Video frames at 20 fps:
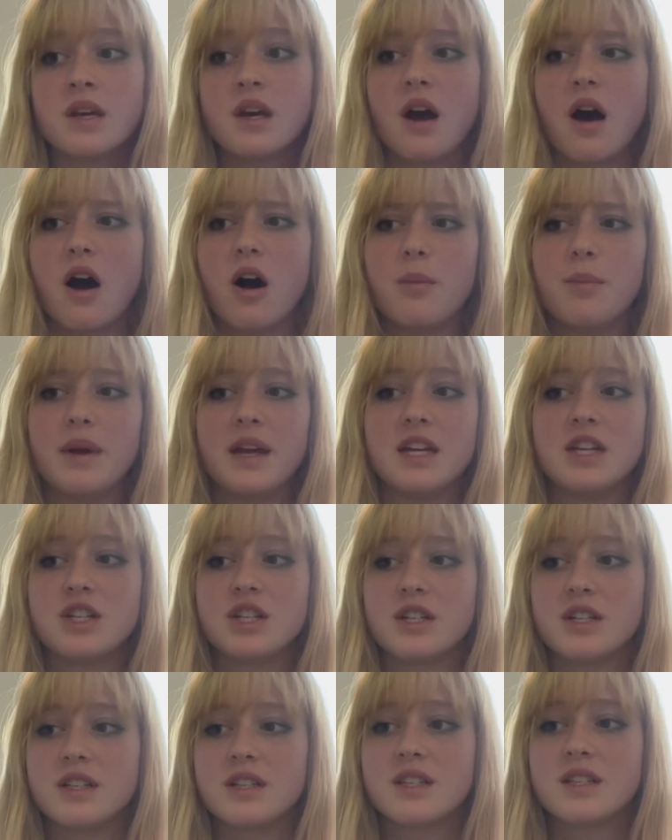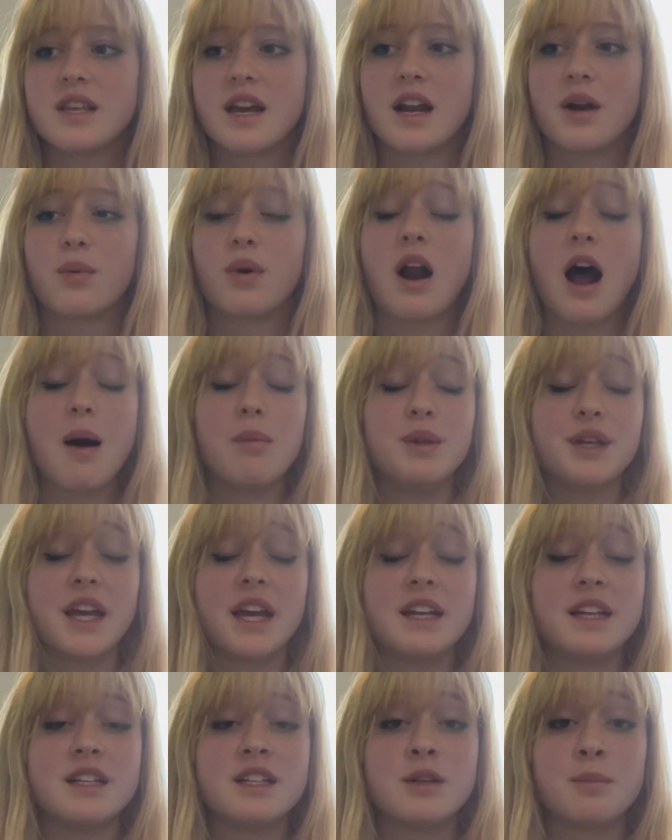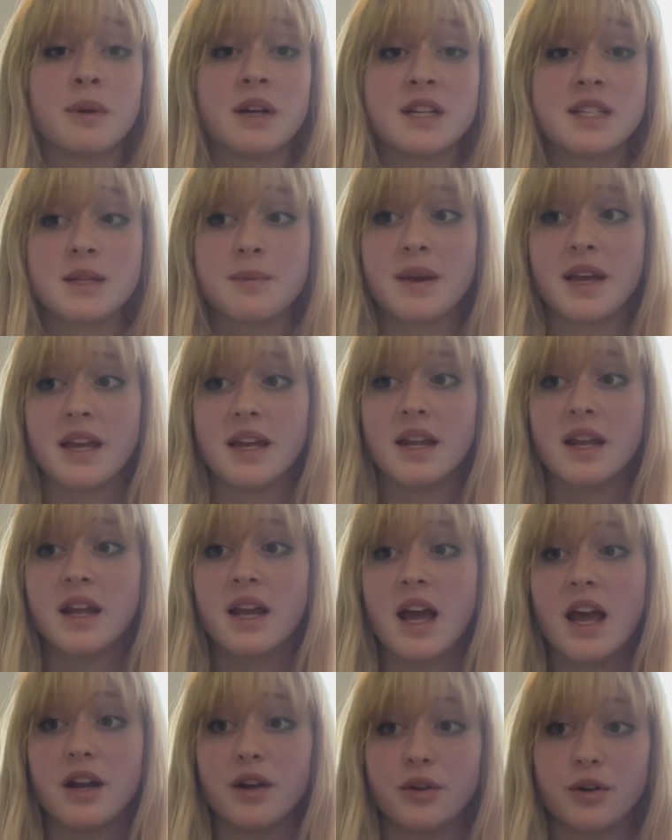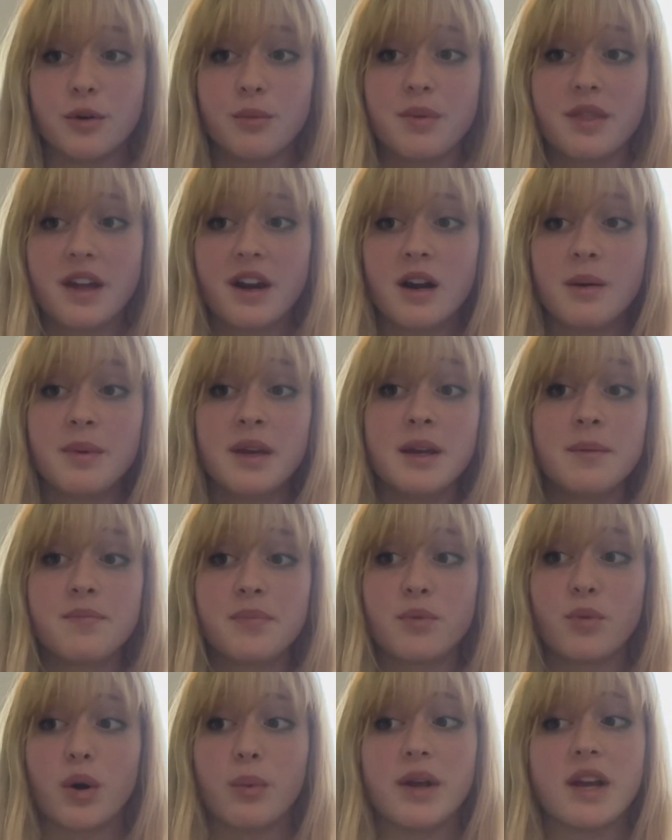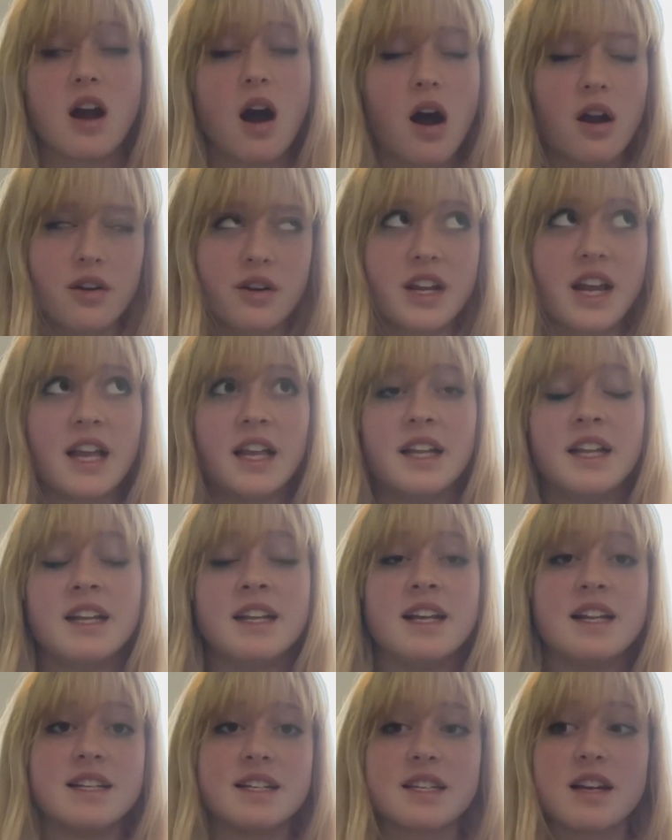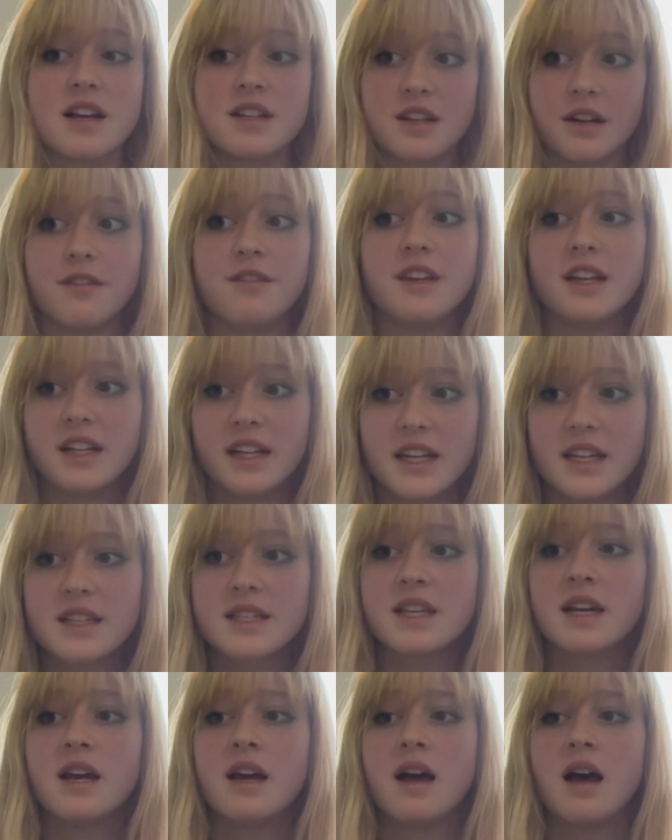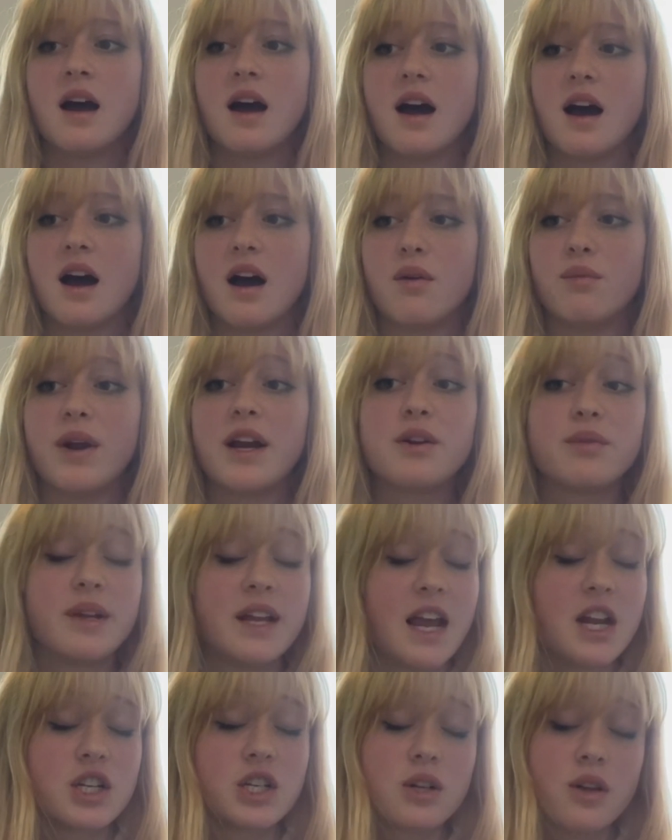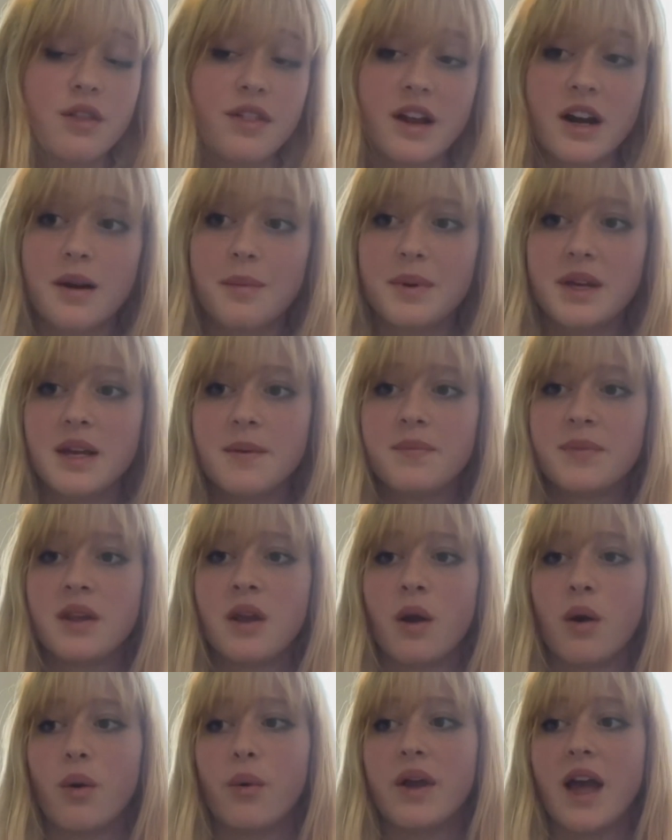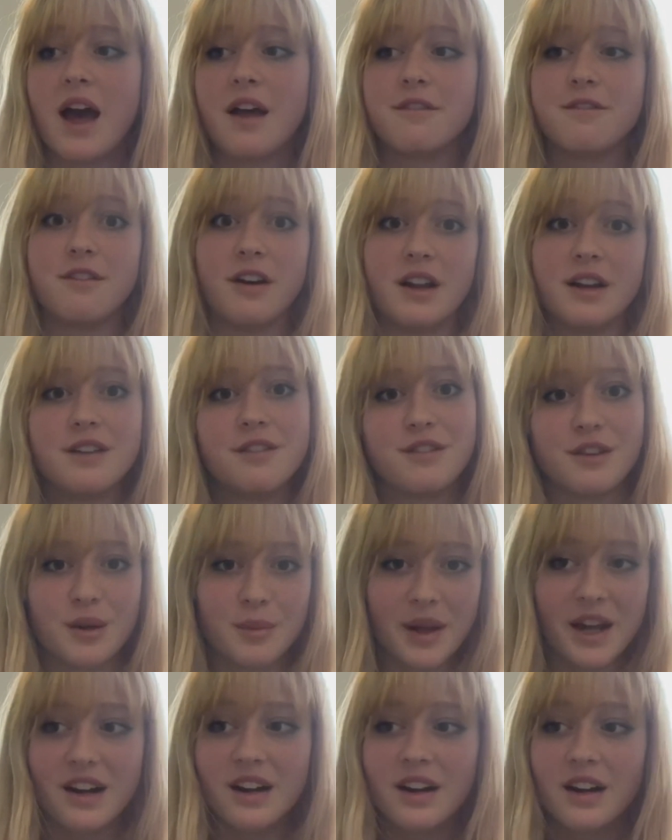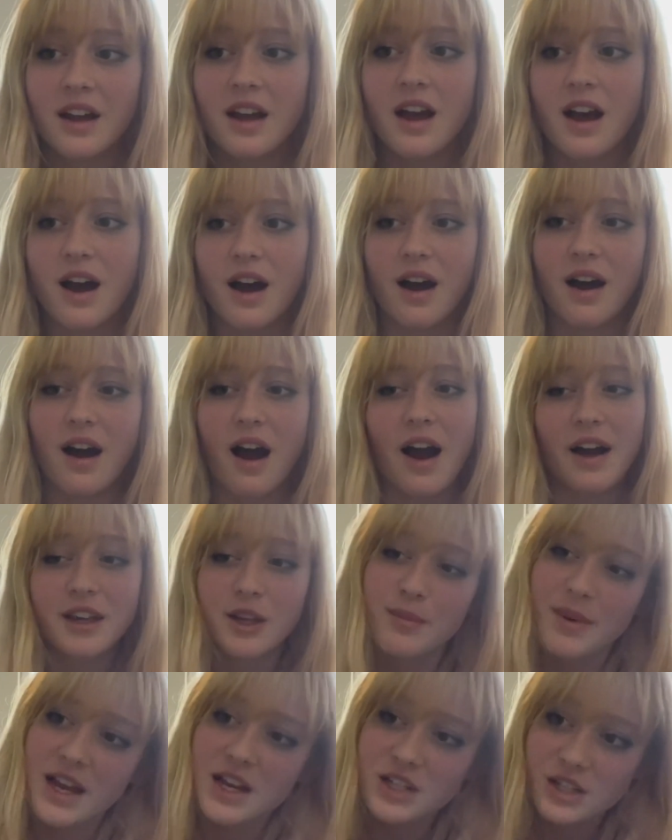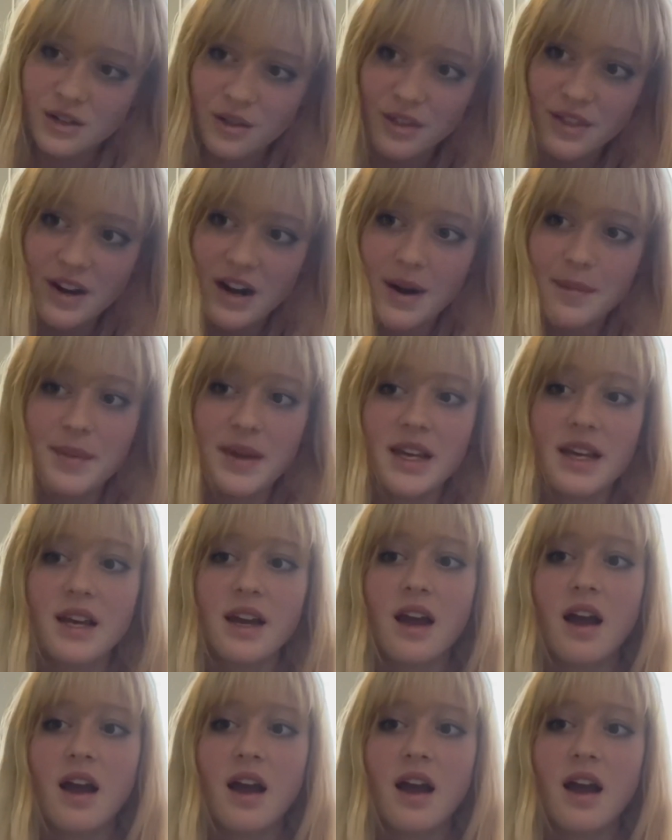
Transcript: All patients there were obligated to participate in group therapy, where we congregated and discussed our feelings, recreational therapy, where we had fun to feel better, occupational therapy,